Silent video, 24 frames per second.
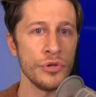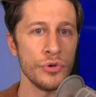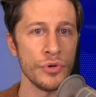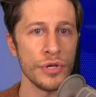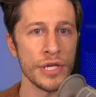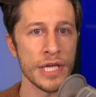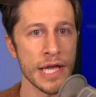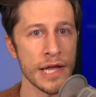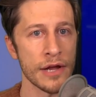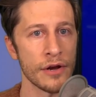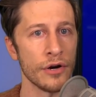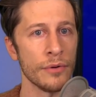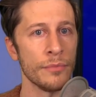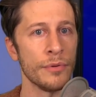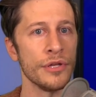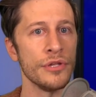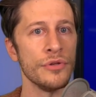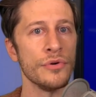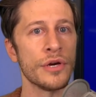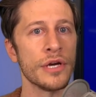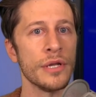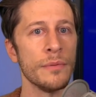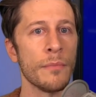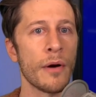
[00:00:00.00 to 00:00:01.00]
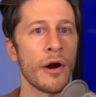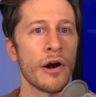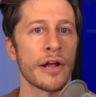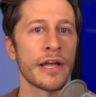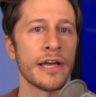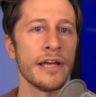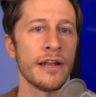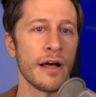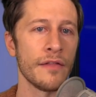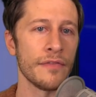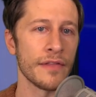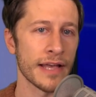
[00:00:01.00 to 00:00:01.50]
year, but you can mark
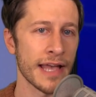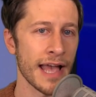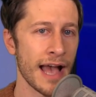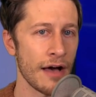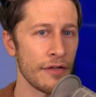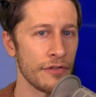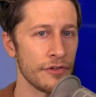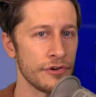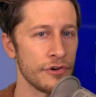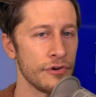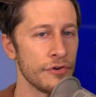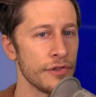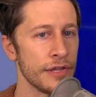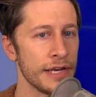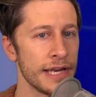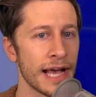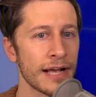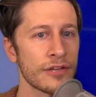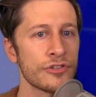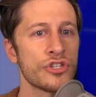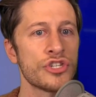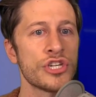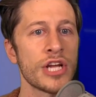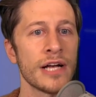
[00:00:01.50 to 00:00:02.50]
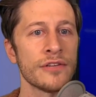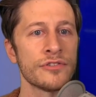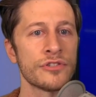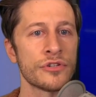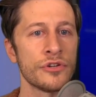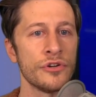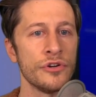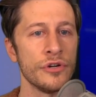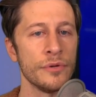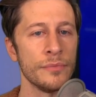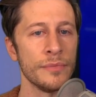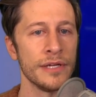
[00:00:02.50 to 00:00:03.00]
it on the calendar. The next chess
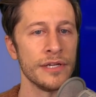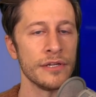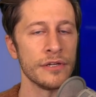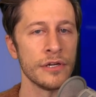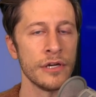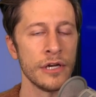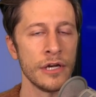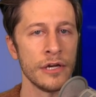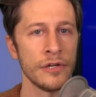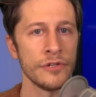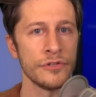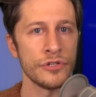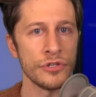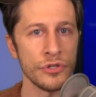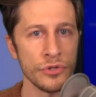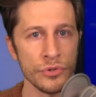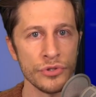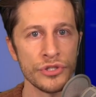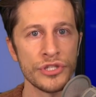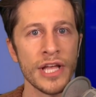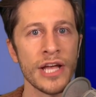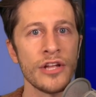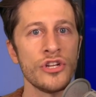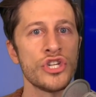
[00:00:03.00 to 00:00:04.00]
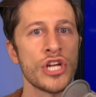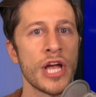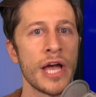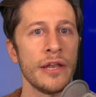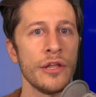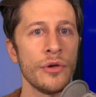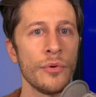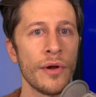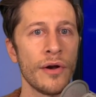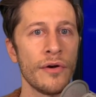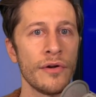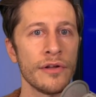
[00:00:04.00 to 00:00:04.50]
tournament, Tuesday,
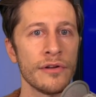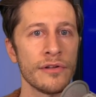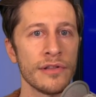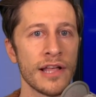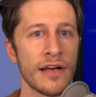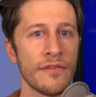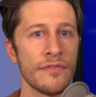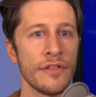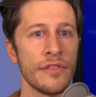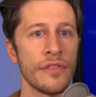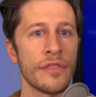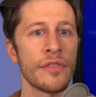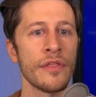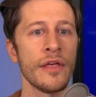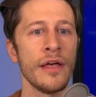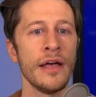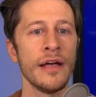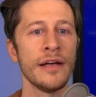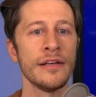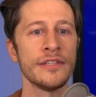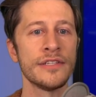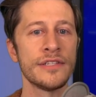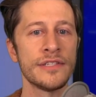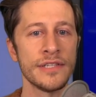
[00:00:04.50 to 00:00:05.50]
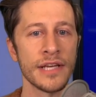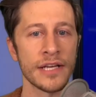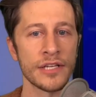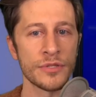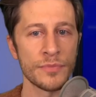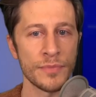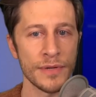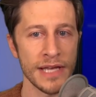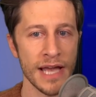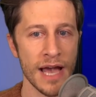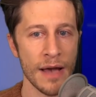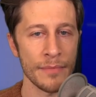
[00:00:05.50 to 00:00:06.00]
January 11th, 6
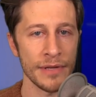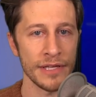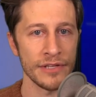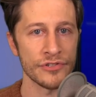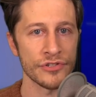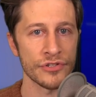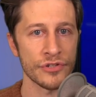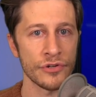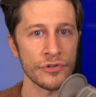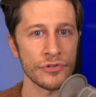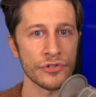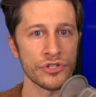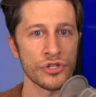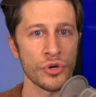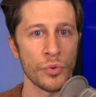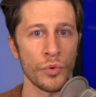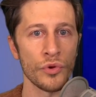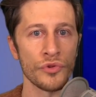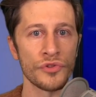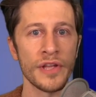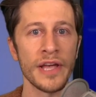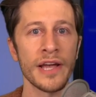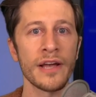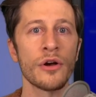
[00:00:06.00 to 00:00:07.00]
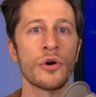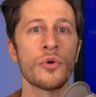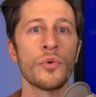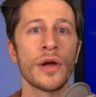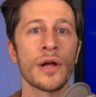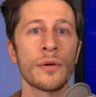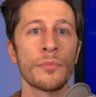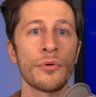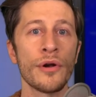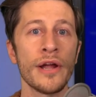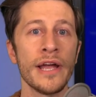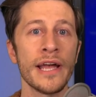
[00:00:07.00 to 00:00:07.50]
p.m. Eastern. So we'll take a
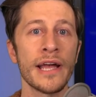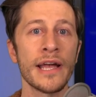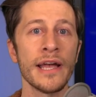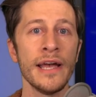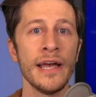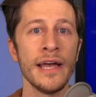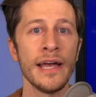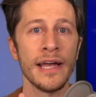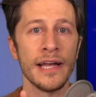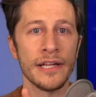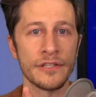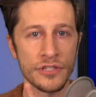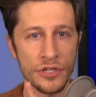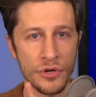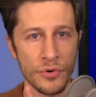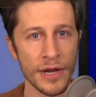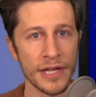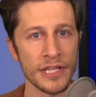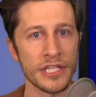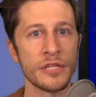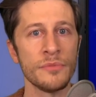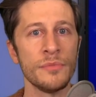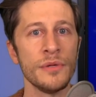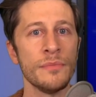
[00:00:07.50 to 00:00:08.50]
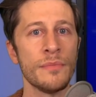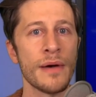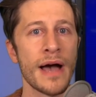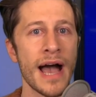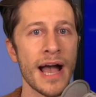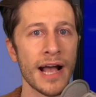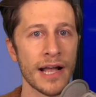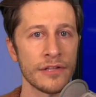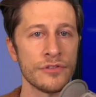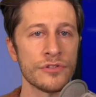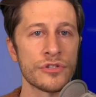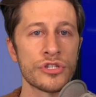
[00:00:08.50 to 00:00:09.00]
quick break. It's great to be
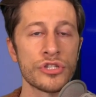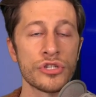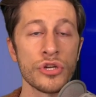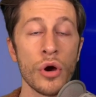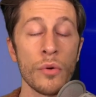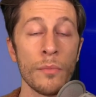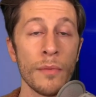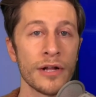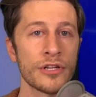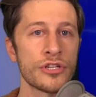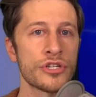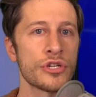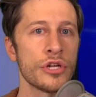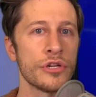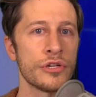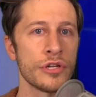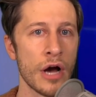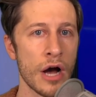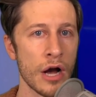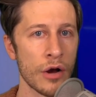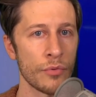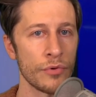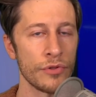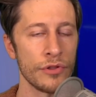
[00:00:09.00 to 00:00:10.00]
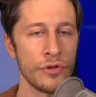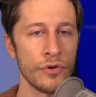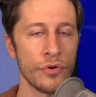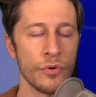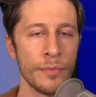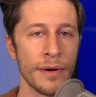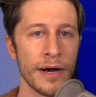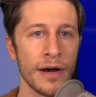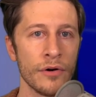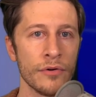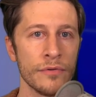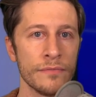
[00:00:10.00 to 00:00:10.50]
back and so much to talk with you
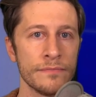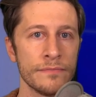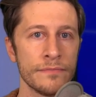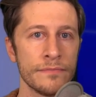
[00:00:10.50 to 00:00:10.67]
about.